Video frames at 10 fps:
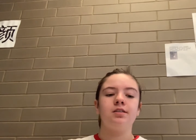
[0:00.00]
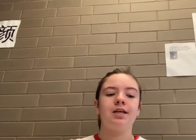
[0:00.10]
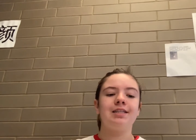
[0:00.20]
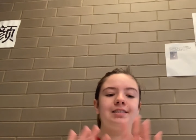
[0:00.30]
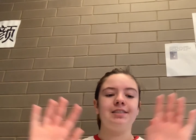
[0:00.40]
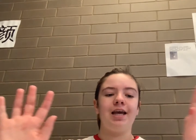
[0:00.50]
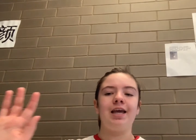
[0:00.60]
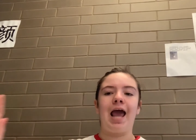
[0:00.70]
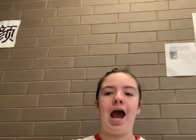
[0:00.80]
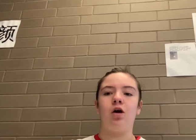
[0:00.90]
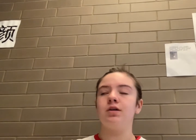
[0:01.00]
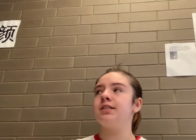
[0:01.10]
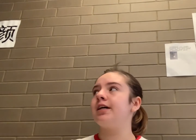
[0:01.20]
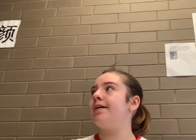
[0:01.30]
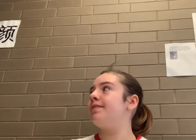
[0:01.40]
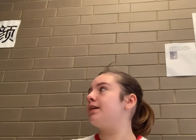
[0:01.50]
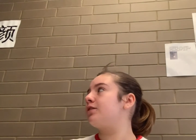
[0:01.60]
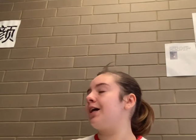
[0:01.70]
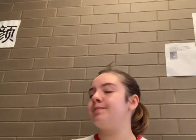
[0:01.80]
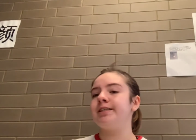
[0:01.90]
could stay out of the
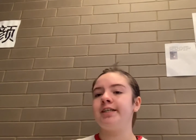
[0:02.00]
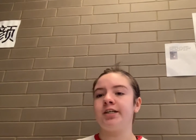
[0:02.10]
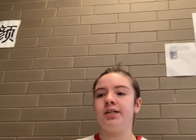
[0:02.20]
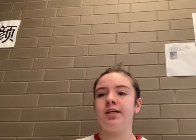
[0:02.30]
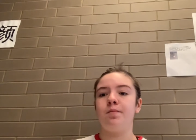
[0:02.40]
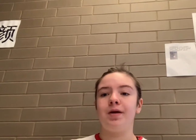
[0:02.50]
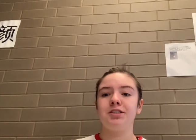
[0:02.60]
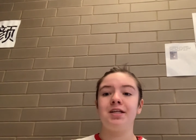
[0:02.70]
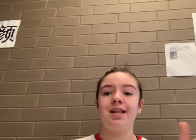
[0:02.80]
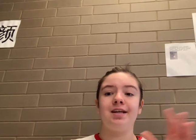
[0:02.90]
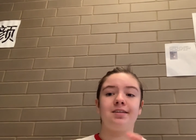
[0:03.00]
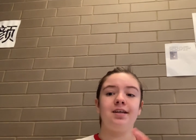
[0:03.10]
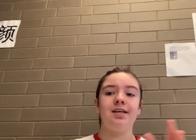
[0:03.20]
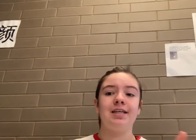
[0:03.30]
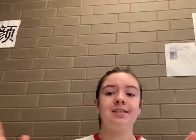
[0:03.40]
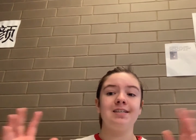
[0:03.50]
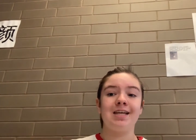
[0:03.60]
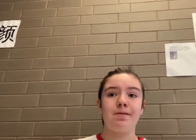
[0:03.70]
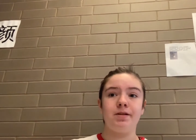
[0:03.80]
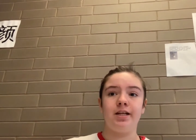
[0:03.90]
crime scene area and make sure that nothing gets
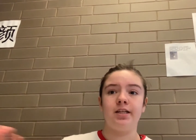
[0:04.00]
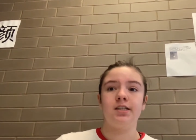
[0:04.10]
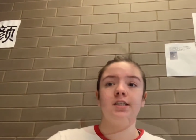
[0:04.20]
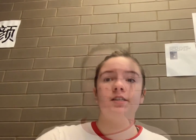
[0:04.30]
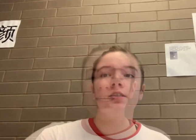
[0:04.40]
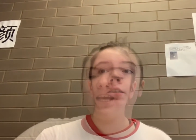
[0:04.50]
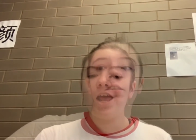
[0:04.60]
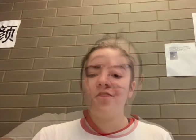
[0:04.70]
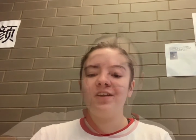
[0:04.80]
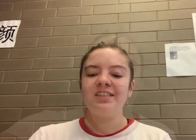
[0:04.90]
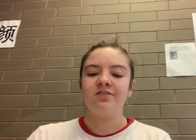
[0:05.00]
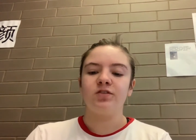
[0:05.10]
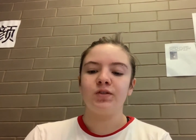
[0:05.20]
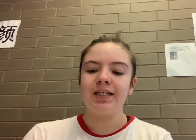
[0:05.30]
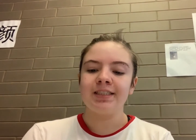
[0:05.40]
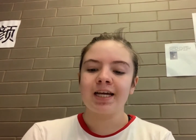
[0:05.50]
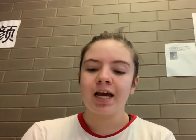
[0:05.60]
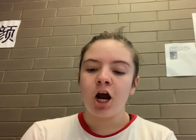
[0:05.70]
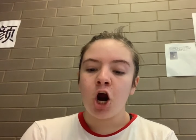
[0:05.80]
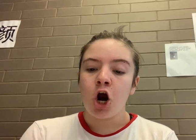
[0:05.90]
contaminated. See, there's a forensic
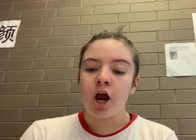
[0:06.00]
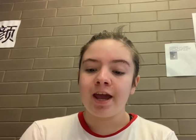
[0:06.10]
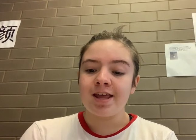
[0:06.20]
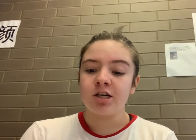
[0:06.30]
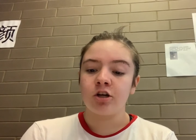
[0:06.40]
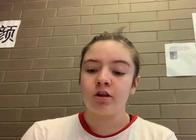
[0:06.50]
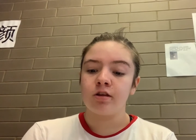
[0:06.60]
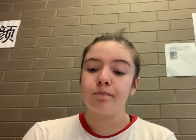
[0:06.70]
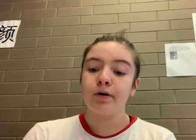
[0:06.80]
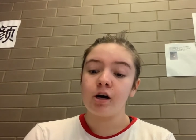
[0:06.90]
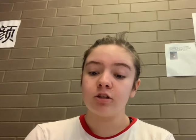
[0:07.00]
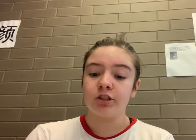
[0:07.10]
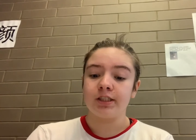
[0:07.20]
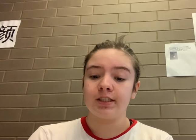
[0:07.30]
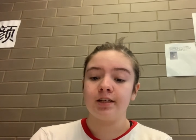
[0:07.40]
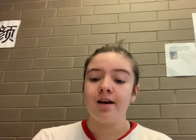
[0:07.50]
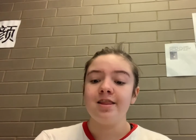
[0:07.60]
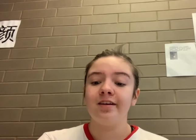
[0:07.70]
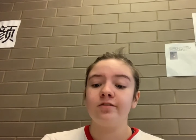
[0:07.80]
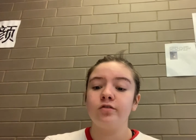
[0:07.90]
anthropologist.
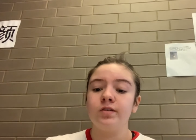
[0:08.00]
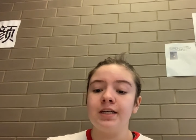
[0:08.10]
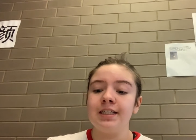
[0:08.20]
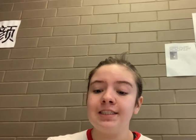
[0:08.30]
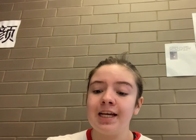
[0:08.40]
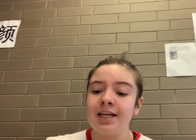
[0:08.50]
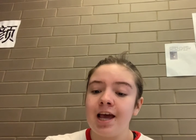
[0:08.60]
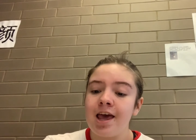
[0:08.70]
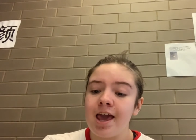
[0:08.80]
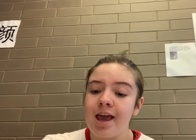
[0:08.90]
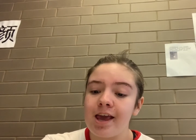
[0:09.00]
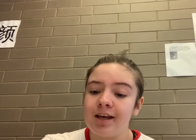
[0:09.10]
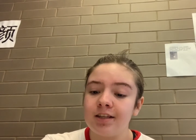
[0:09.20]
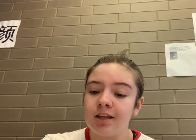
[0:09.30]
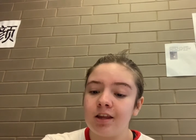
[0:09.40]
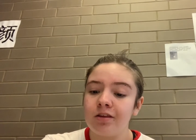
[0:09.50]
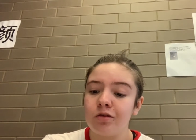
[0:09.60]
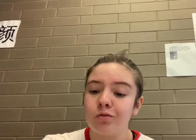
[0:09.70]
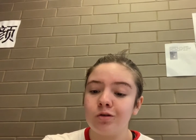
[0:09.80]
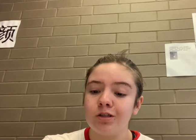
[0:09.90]
The forensic
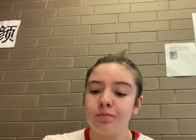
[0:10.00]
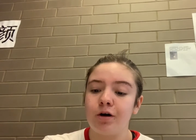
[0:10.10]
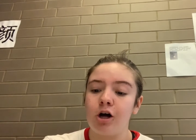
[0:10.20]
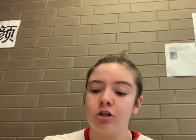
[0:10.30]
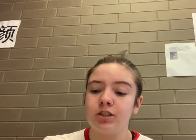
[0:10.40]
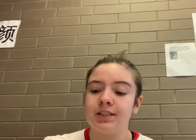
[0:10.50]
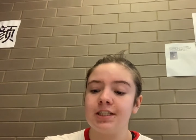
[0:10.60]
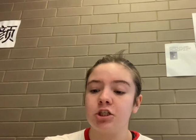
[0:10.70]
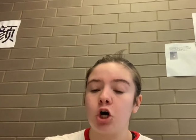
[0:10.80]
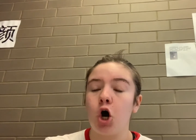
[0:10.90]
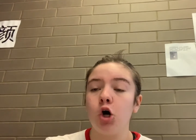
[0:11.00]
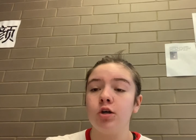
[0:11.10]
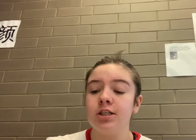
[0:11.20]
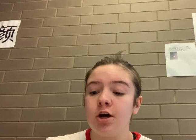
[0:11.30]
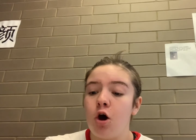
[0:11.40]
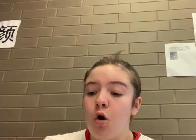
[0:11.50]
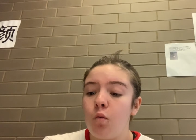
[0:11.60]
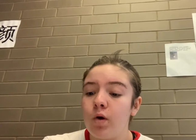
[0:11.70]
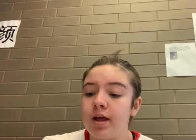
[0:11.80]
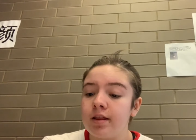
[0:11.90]
anthropologist is called
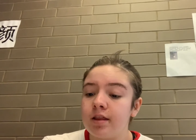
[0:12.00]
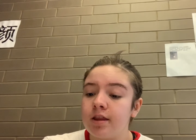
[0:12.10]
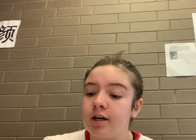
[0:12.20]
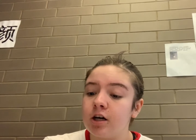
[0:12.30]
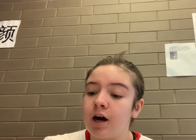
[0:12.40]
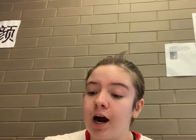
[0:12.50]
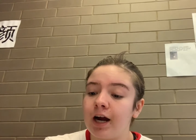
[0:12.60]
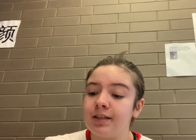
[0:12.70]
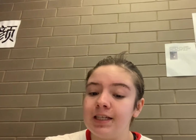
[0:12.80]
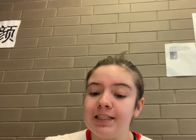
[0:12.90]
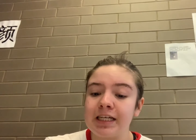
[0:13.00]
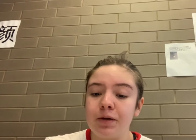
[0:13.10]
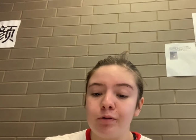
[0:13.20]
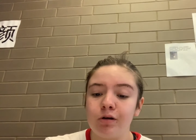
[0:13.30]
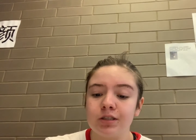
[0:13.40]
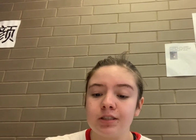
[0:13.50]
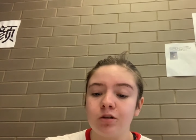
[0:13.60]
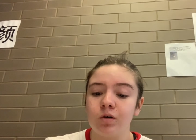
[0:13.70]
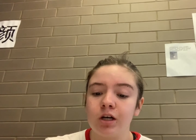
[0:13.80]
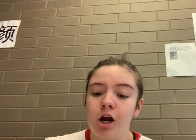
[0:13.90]
when there are highly decomposed
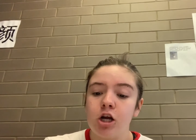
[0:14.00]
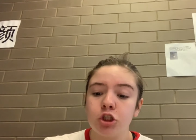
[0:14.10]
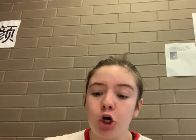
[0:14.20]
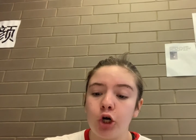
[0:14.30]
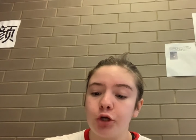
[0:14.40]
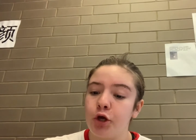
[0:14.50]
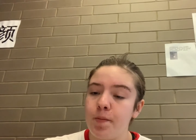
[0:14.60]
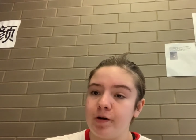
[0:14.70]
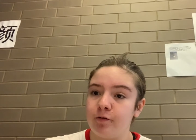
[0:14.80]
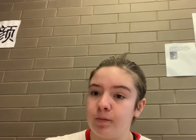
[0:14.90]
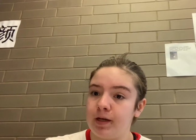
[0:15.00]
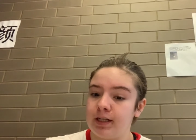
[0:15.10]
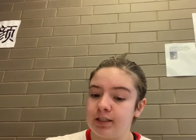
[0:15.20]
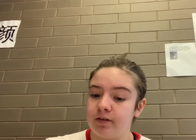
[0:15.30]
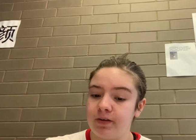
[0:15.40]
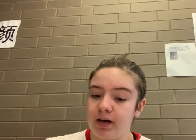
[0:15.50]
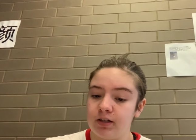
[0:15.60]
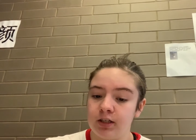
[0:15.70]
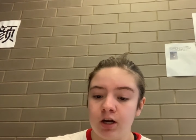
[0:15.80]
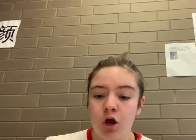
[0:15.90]
or charred human remains are found.